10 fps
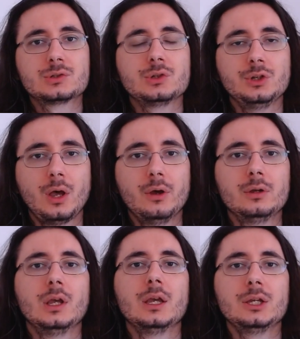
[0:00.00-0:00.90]
to
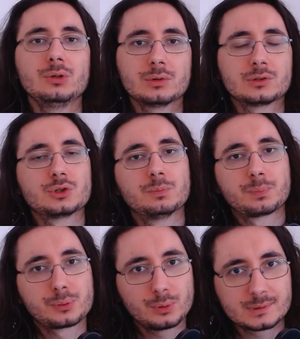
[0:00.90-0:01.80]
know in order to
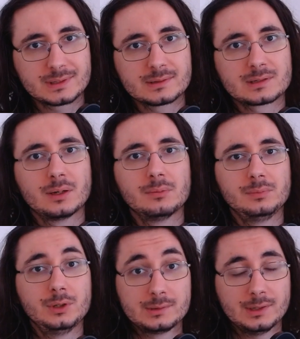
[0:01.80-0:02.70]
process a
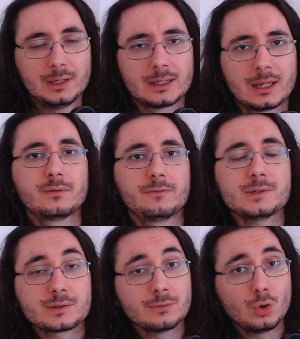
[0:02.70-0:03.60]
music.
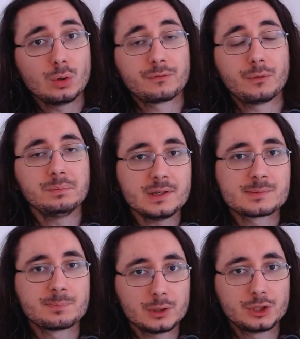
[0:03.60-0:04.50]
First of all, from
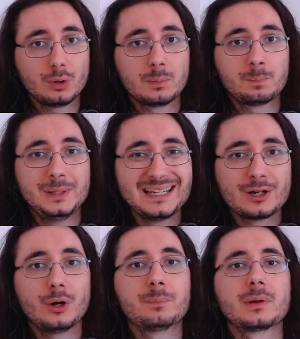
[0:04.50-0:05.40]
this book, you'll
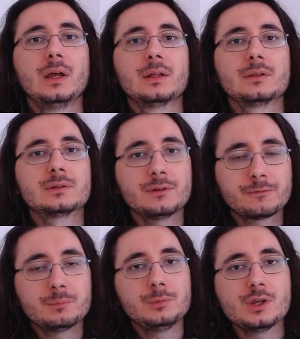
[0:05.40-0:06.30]
pick up the
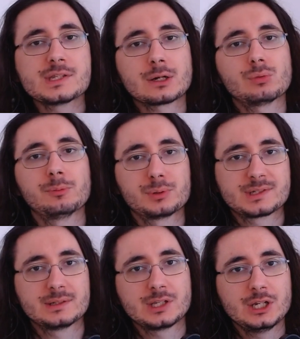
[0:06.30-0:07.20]
different music
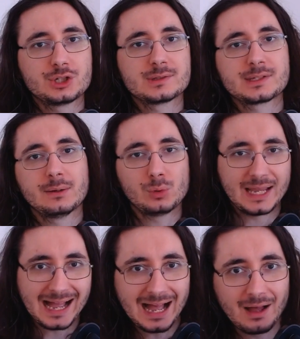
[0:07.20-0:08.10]
representations that we
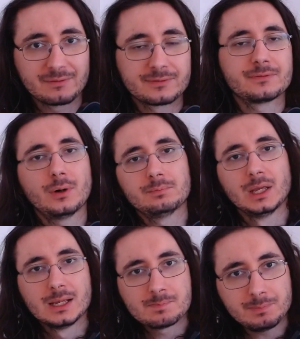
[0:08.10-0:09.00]
have from
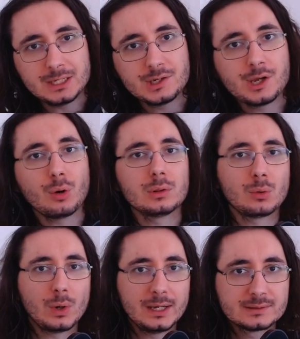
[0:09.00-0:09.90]
MIDI all
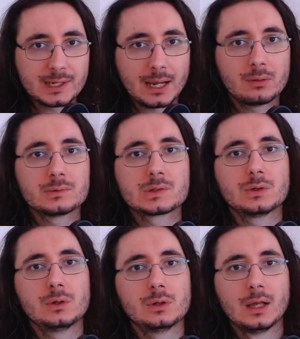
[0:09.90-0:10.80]
the way down
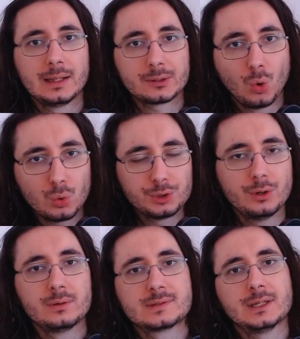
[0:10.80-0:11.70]
to like
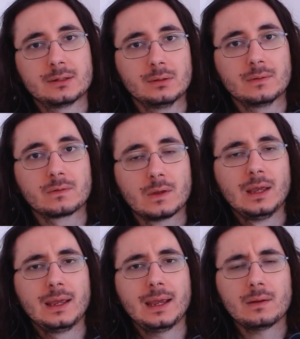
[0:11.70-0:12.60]
audio signals.
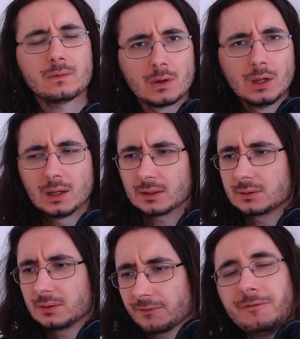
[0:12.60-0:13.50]
And
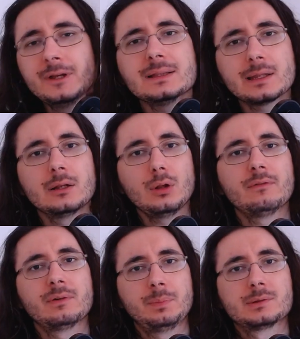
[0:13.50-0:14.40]
the thing that I
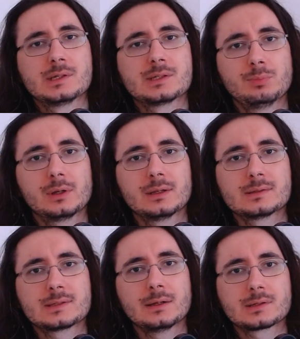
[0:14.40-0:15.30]
love about this book
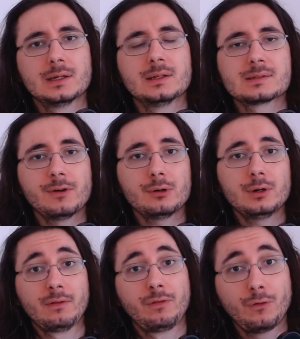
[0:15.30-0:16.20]
is that it is
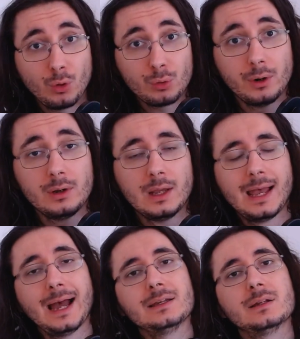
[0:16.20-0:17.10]
very thorough
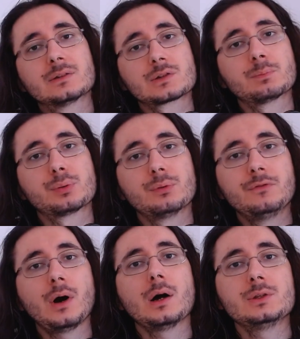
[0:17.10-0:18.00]
and it
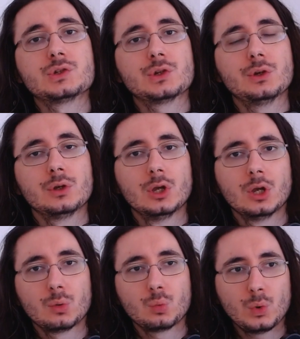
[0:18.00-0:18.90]
provides you
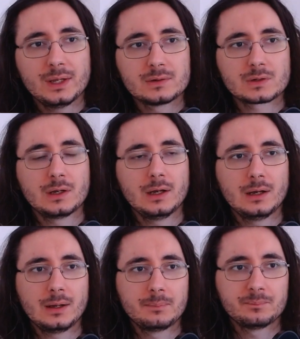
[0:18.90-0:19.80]
with
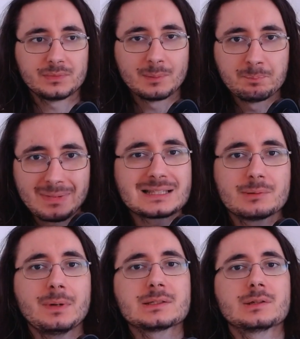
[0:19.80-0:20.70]
um, the,
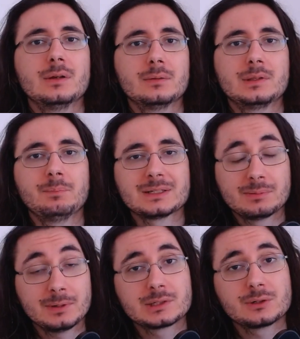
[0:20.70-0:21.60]
mathemati- uh, the
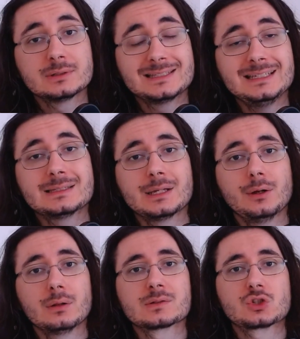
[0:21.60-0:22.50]
mathematical
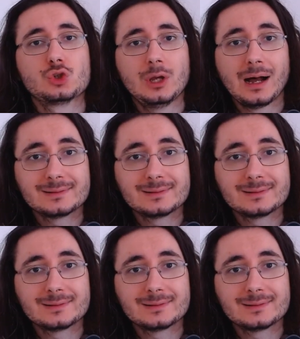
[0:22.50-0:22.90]
details to